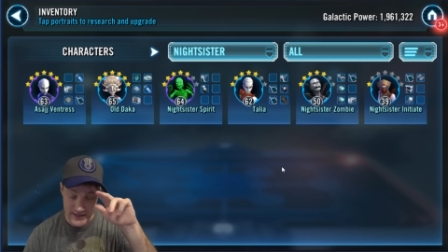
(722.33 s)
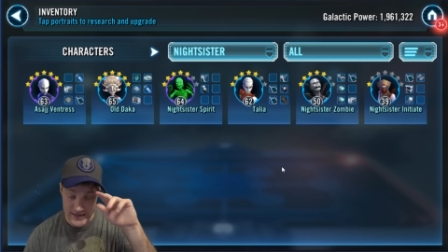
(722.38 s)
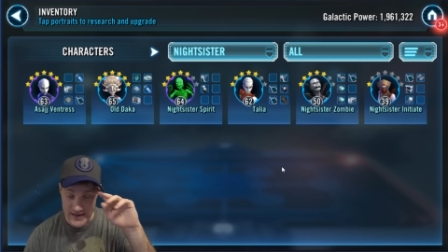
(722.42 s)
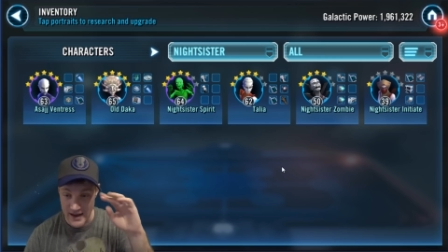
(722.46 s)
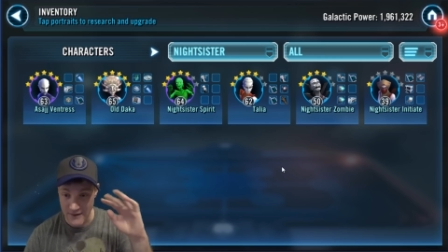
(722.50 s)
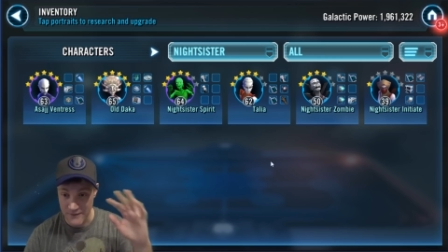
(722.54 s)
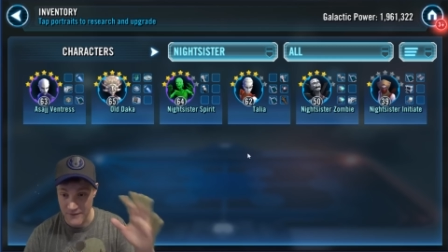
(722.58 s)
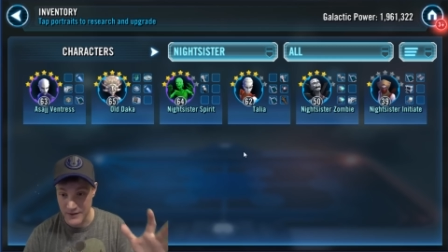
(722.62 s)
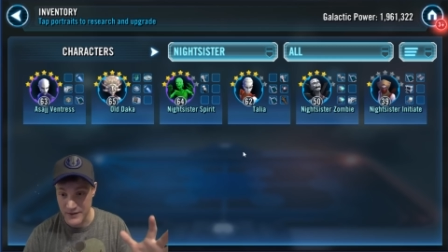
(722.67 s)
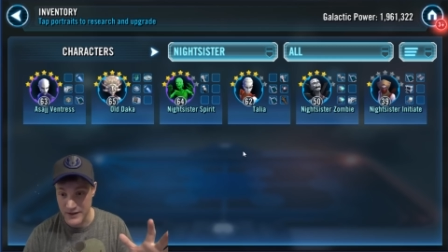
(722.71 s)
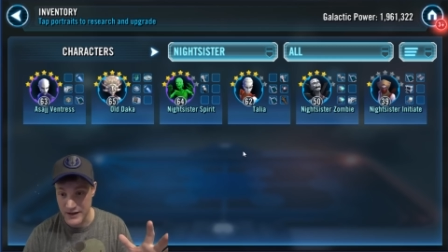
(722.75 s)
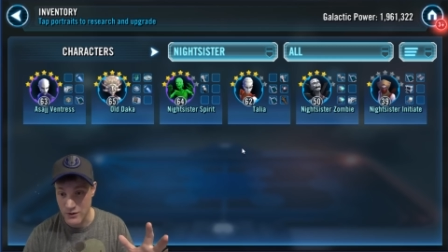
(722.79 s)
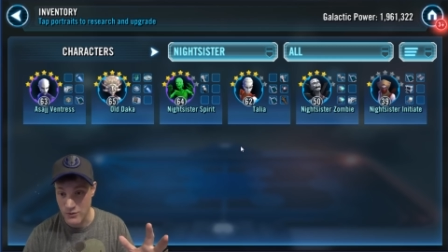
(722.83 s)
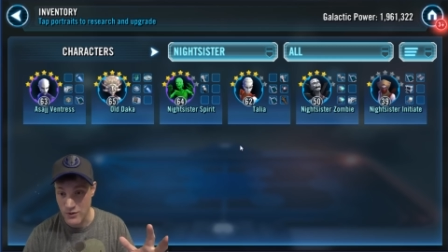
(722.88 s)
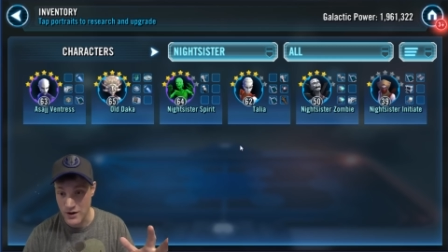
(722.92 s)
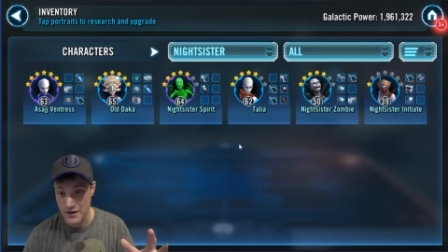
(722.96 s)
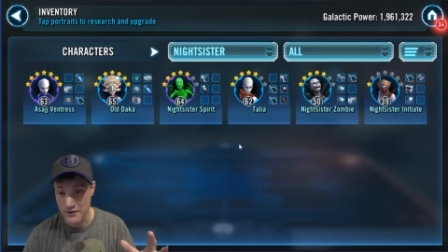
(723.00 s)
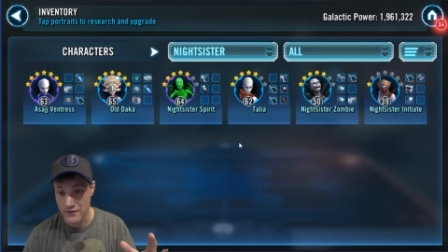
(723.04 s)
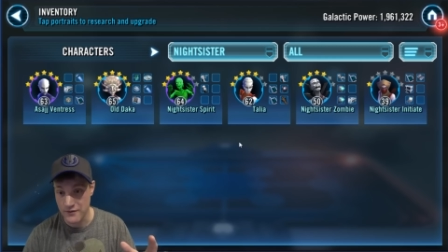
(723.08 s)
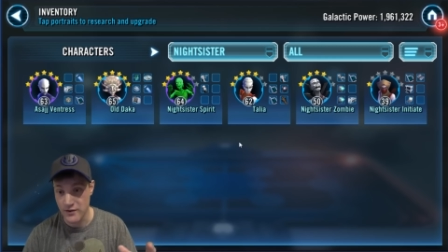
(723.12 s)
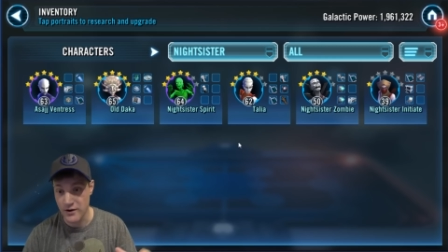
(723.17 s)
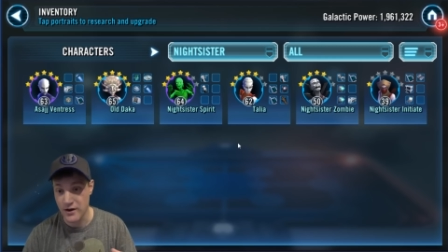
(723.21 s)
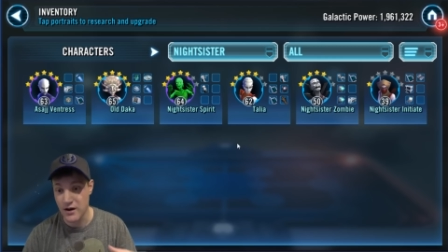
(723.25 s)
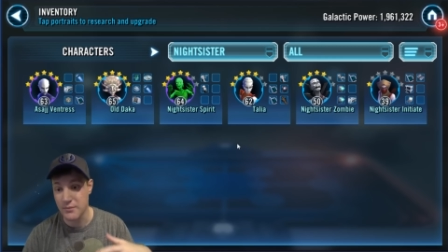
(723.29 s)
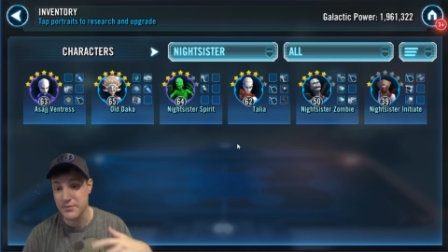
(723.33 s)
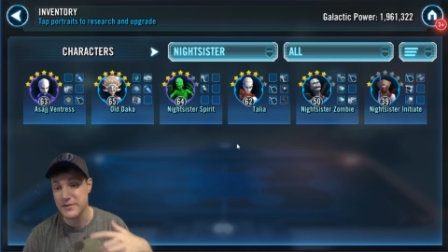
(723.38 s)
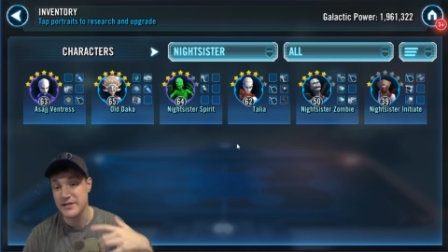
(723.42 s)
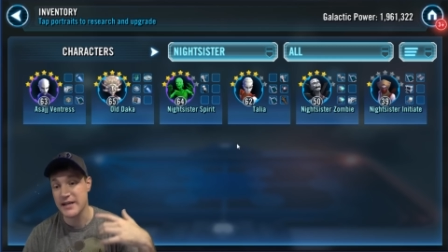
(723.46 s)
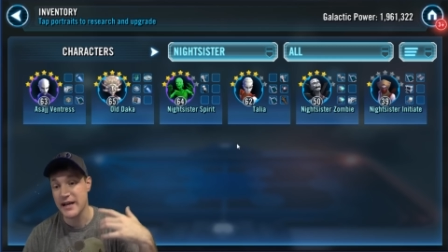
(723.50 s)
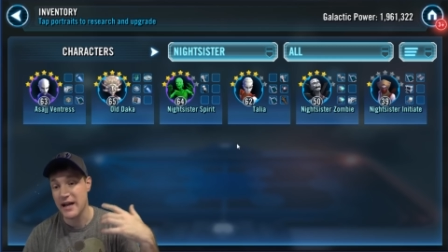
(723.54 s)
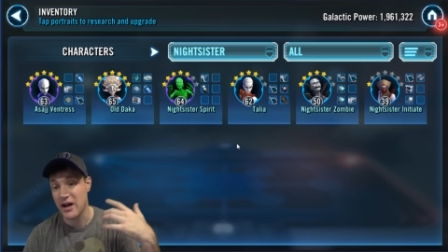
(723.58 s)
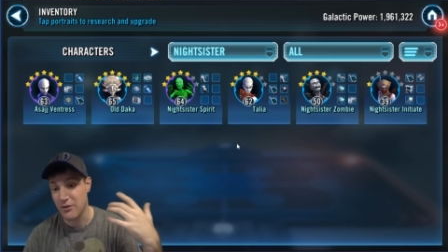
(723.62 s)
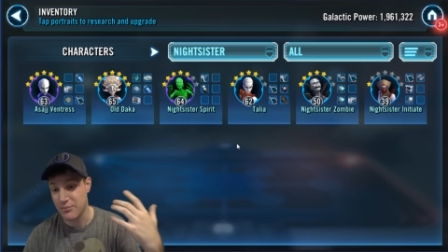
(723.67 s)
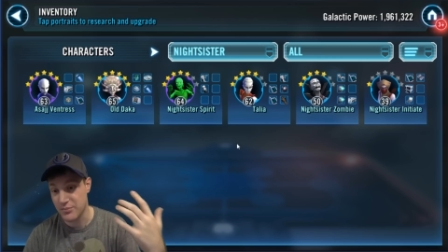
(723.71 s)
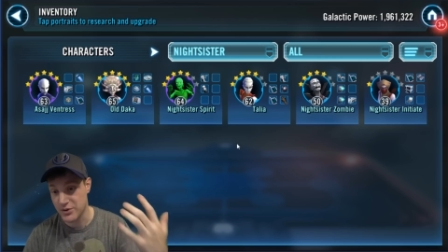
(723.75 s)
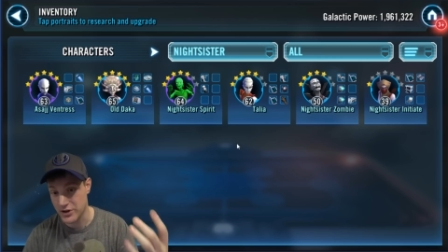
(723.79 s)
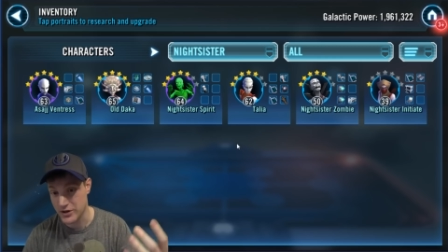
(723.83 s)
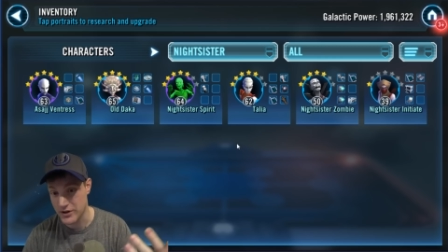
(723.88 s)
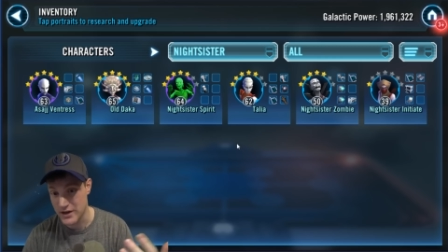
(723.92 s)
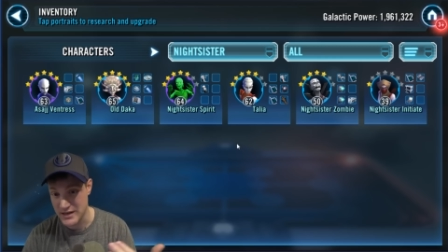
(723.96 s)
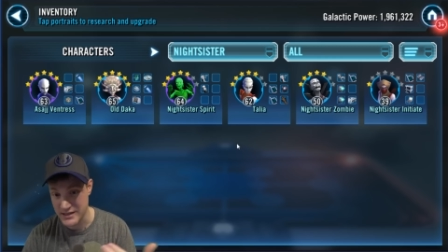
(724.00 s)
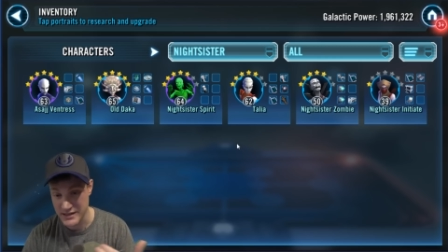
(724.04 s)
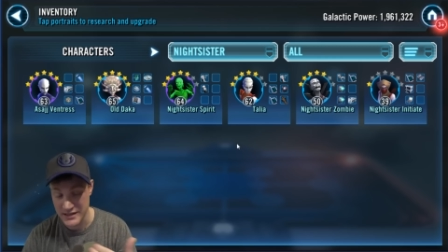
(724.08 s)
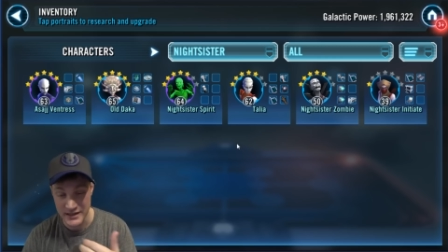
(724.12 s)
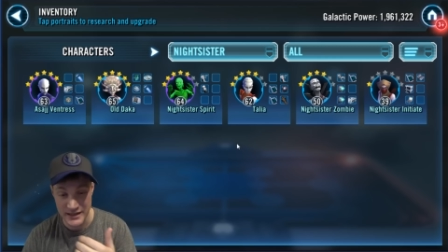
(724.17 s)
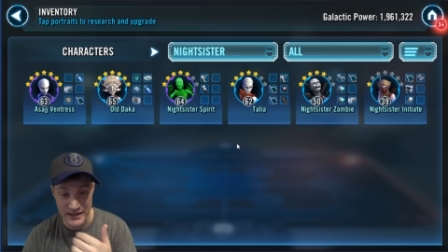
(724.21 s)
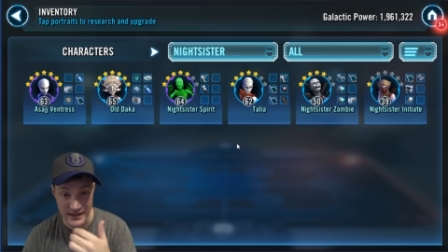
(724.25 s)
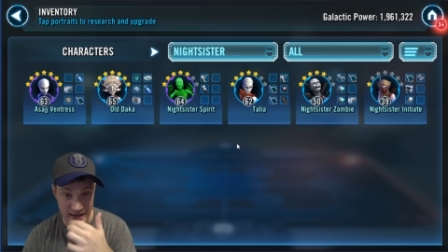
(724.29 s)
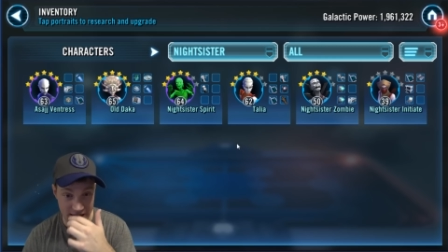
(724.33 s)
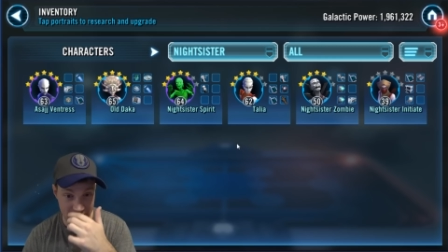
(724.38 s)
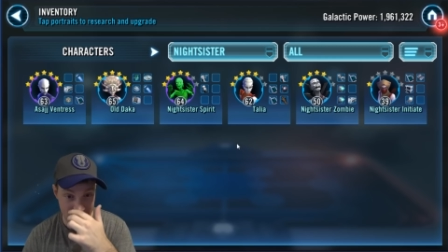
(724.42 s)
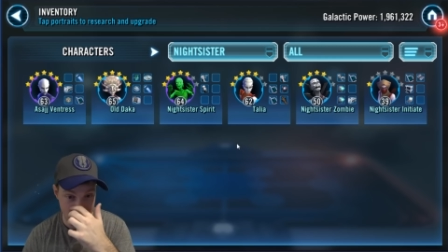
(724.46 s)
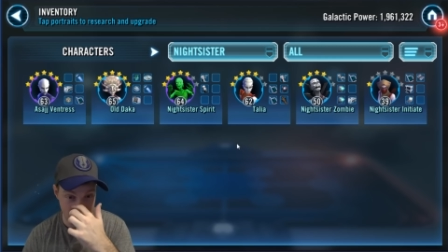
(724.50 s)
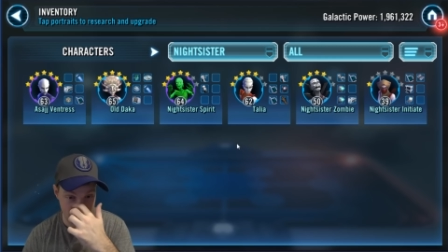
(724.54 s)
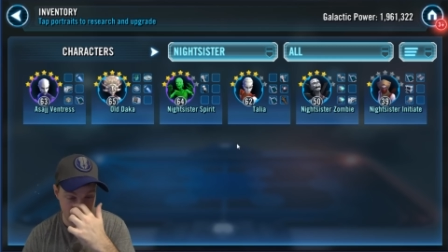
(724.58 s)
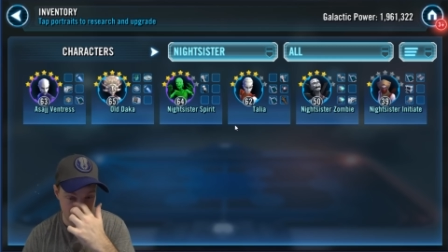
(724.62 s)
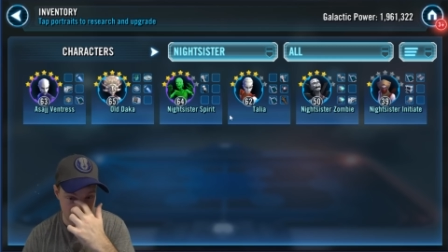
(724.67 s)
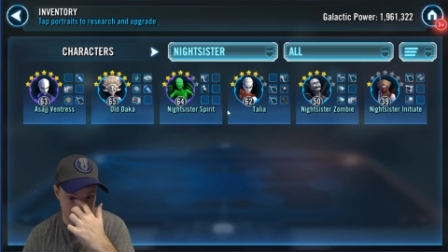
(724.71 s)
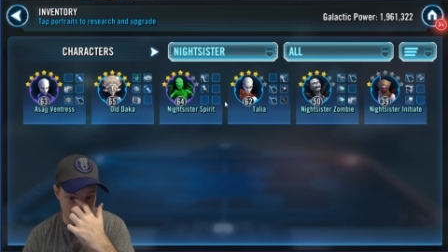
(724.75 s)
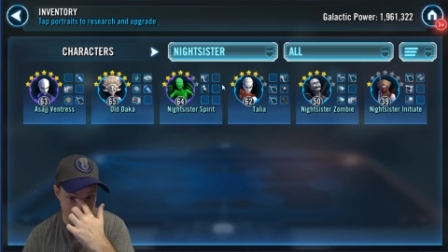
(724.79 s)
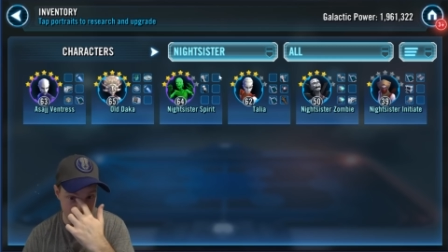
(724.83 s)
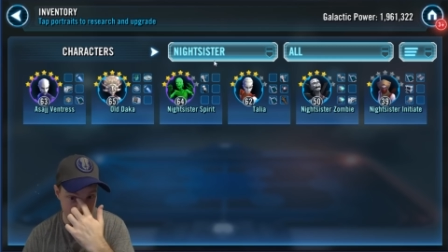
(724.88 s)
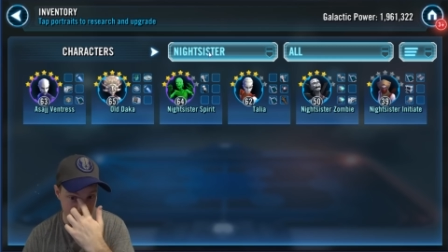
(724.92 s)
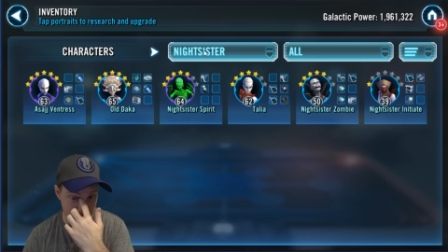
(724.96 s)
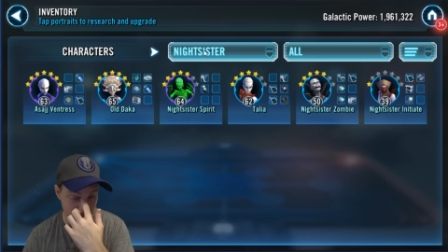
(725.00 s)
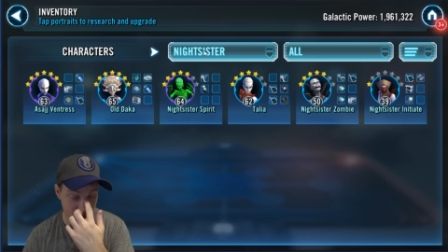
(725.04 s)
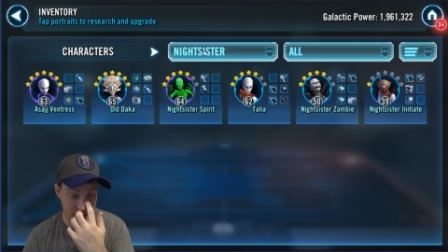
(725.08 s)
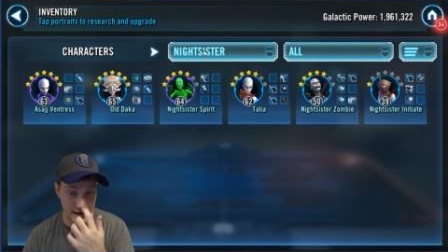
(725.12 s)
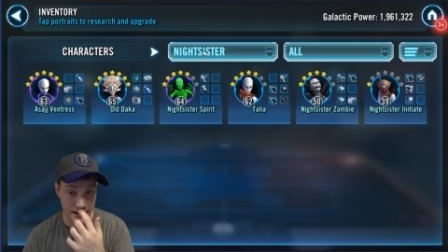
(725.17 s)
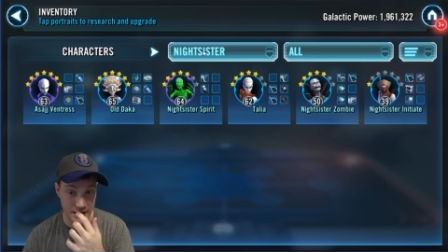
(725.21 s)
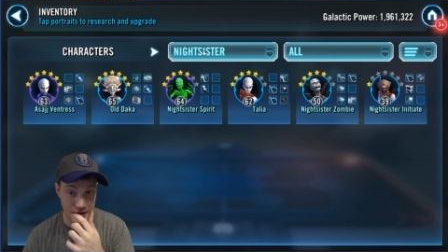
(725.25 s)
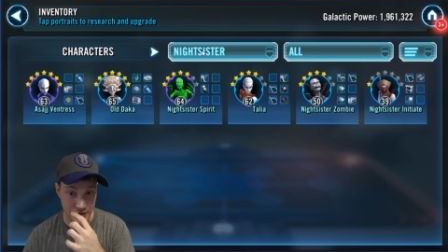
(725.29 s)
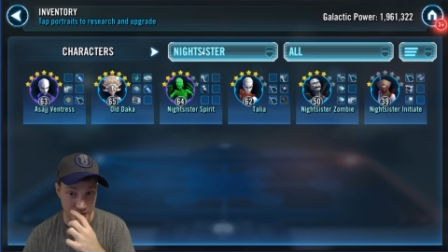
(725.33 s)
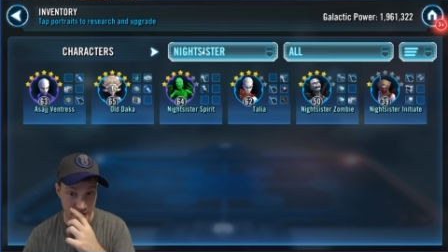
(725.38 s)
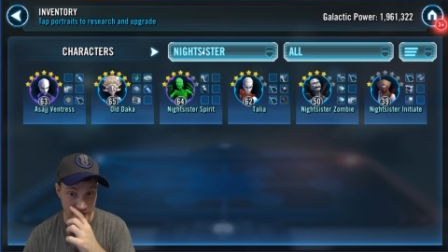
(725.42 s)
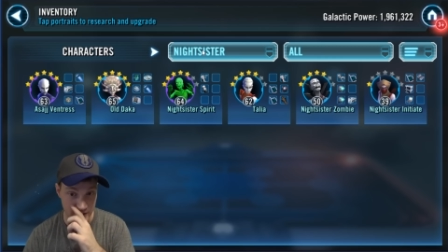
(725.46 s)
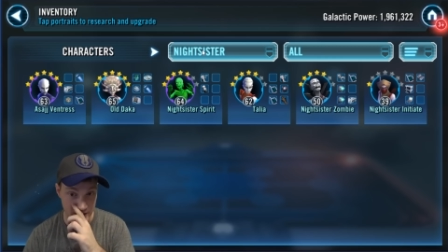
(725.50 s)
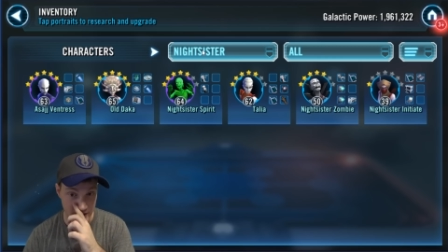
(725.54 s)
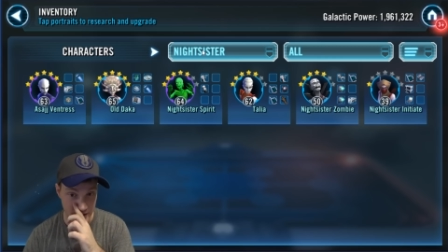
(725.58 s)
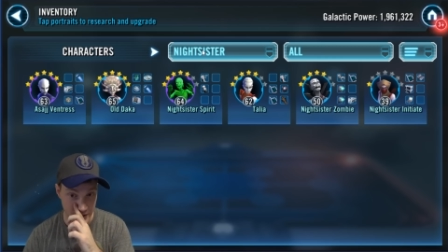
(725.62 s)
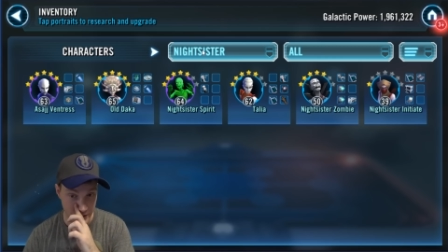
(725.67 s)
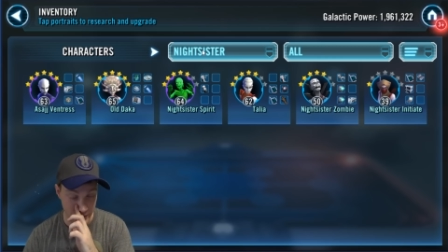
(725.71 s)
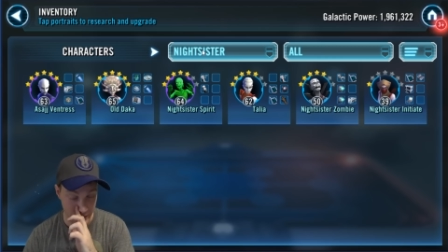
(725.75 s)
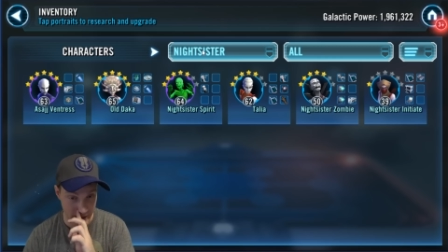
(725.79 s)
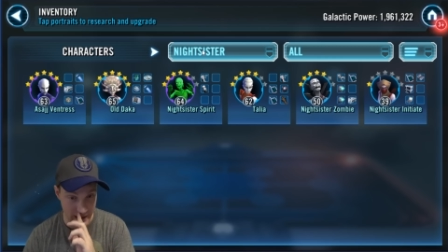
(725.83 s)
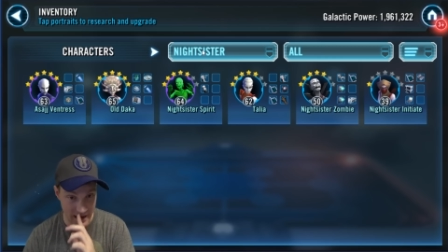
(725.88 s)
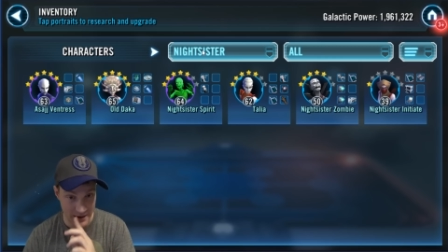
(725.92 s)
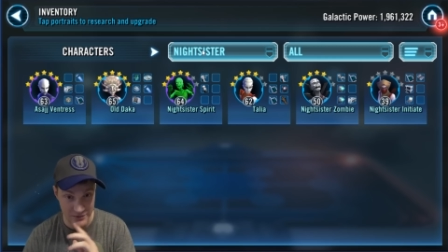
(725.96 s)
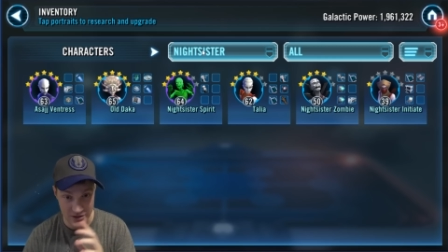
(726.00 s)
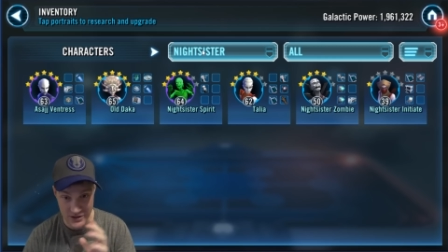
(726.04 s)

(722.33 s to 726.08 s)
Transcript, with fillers: definitely want to farm to help progress in the game in Grand Arena and 3v3.